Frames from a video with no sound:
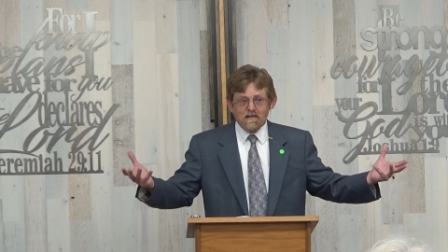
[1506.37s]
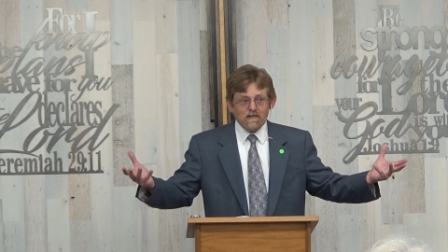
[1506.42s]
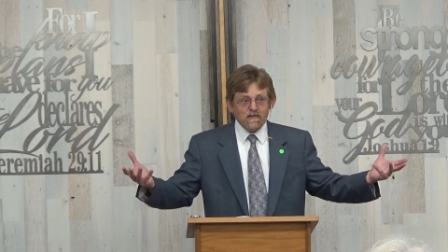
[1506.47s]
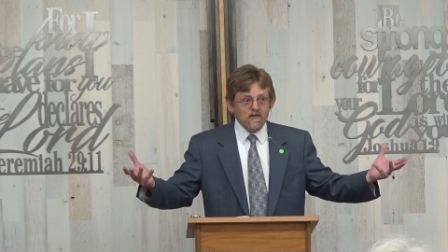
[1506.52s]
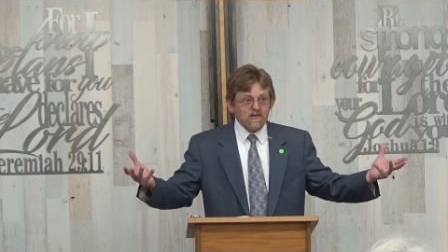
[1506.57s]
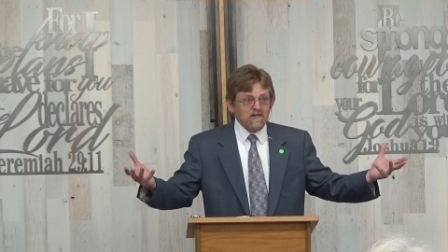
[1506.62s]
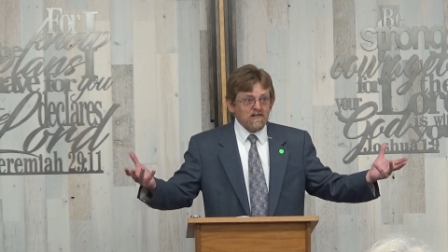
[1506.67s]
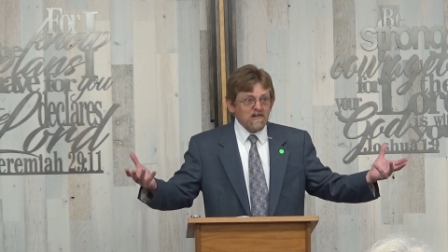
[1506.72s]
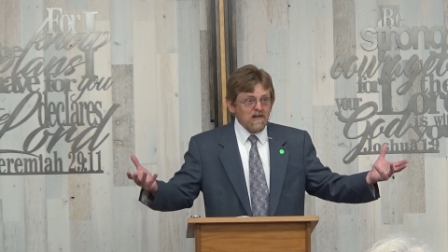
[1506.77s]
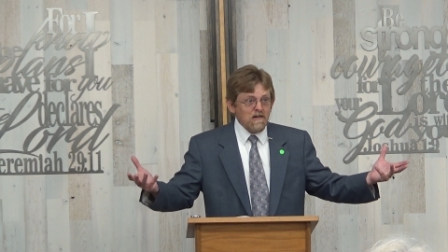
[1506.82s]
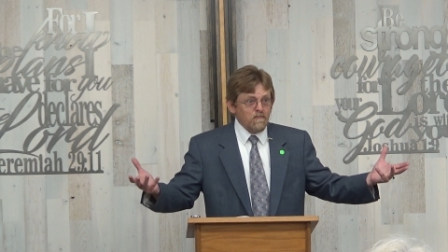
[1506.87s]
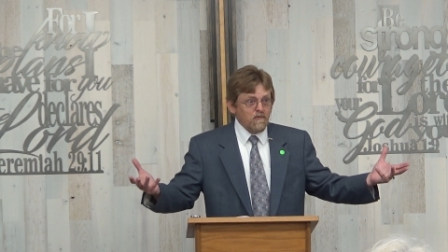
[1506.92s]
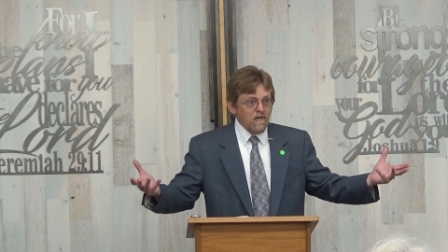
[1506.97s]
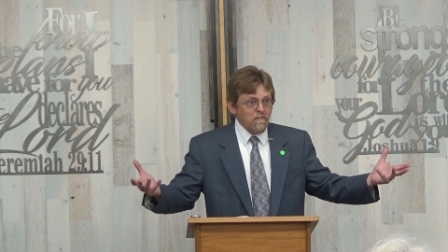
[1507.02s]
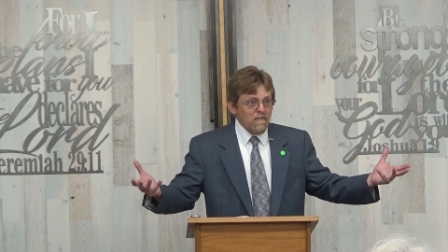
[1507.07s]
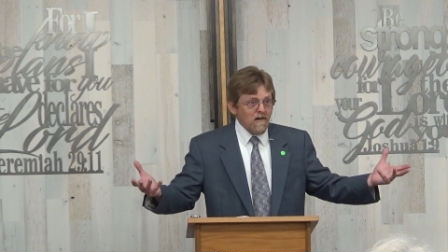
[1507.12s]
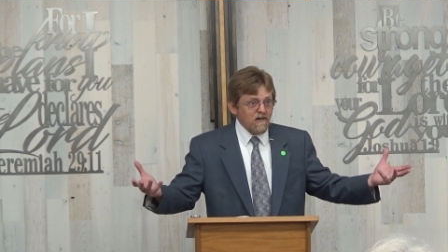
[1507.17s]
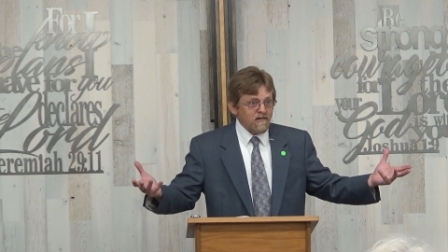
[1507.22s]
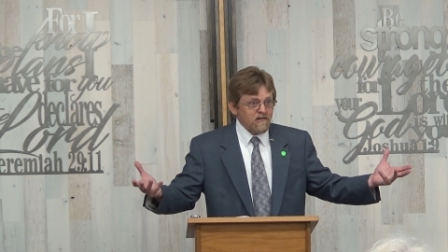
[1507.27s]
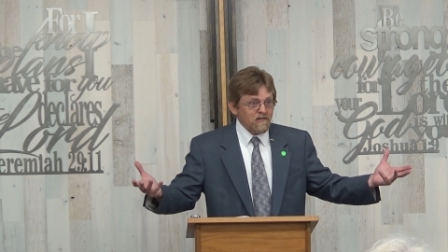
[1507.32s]
The zebra
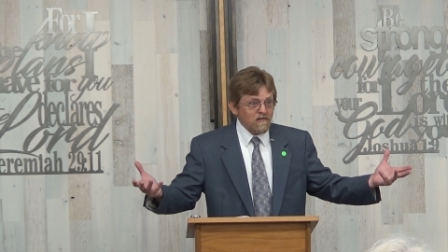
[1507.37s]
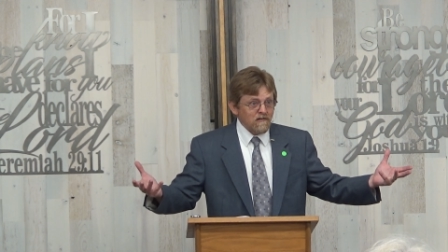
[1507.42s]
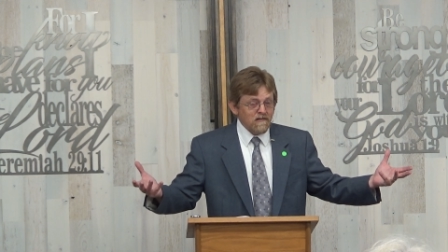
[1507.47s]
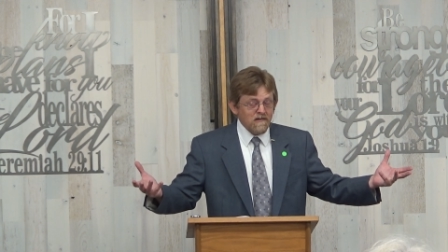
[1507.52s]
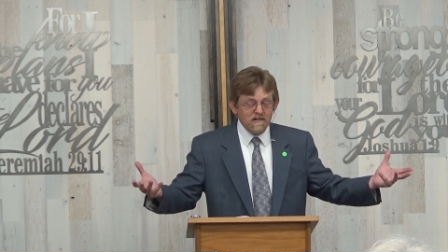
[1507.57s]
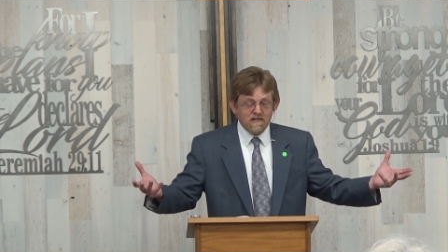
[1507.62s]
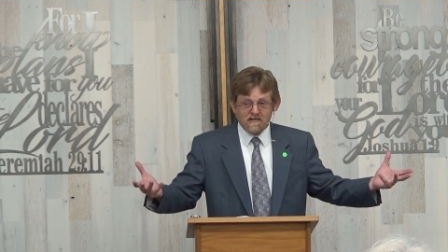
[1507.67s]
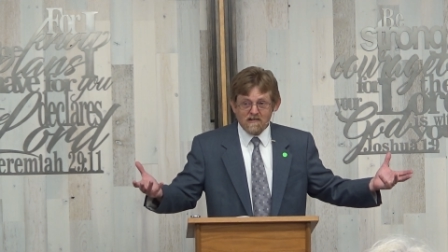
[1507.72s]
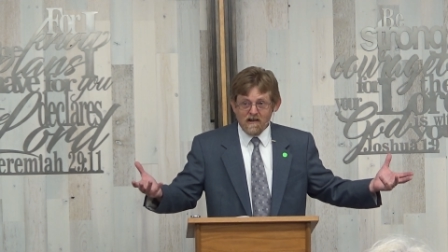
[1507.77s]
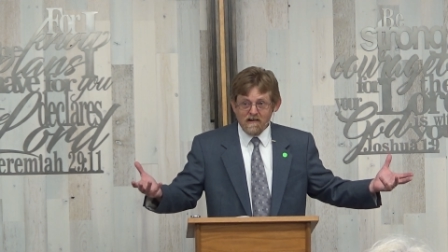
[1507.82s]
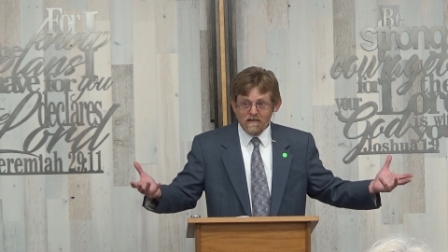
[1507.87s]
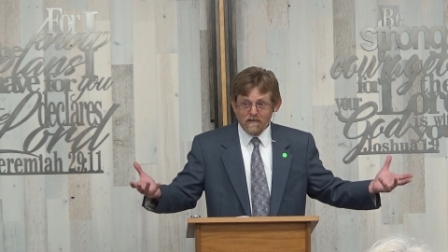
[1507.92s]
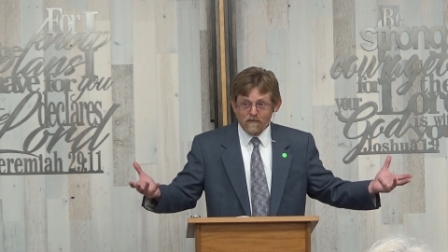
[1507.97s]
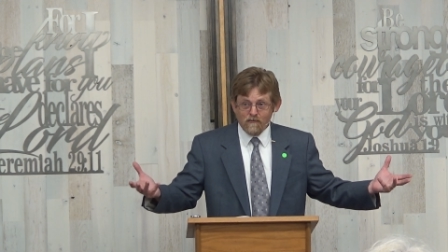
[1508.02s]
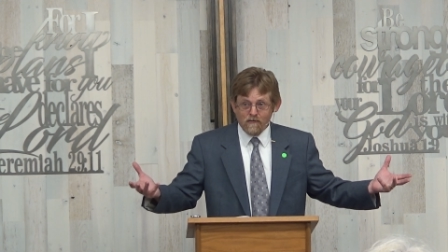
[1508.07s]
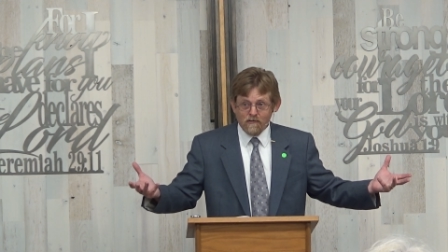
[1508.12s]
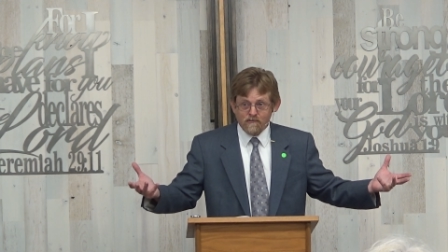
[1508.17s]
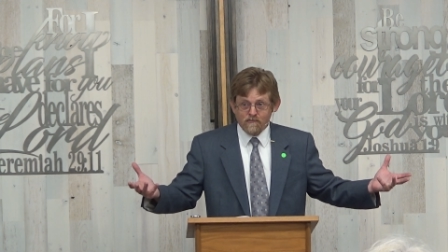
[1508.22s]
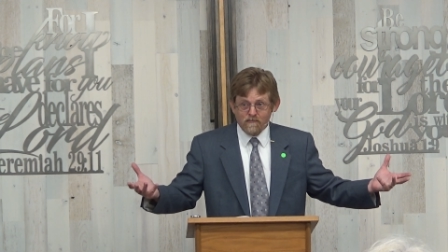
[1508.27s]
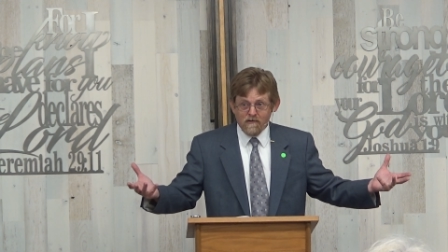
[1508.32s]
mussel in the St.
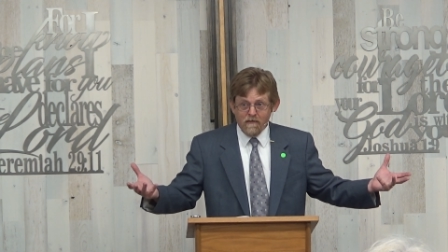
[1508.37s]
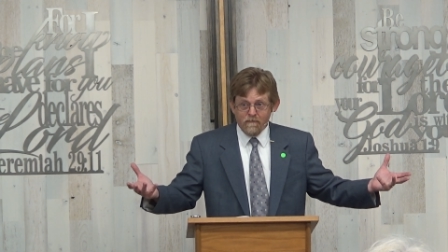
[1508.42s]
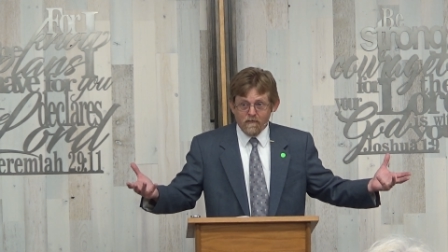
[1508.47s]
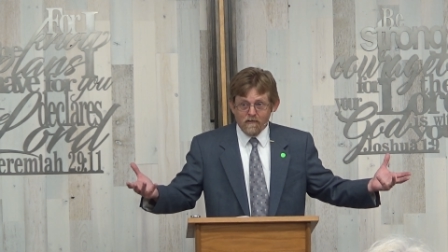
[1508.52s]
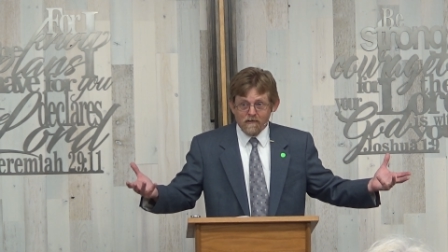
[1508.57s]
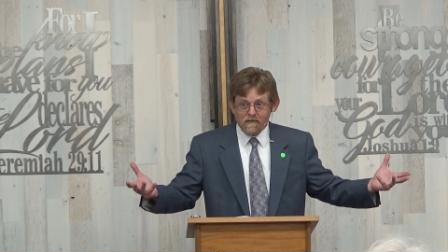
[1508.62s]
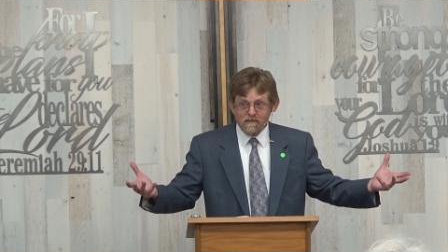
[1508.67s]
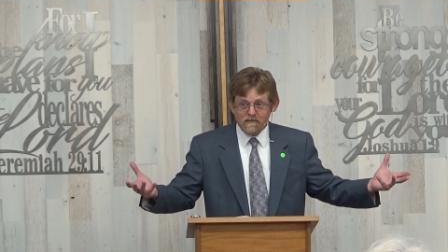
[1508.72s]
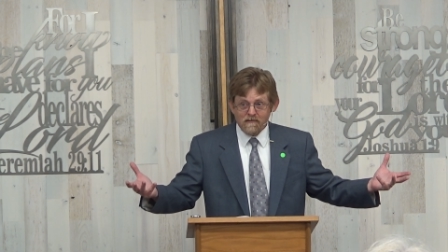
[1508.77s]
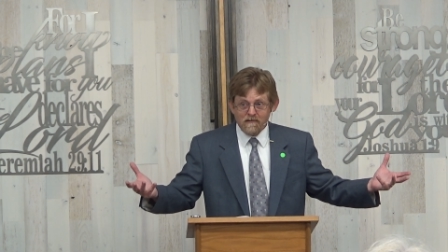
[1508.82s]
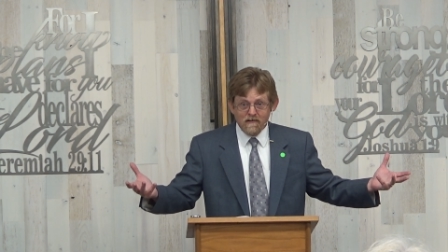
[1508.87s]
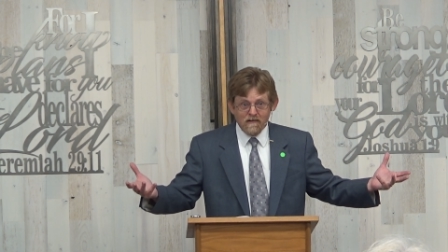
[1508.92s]
Lawrence River.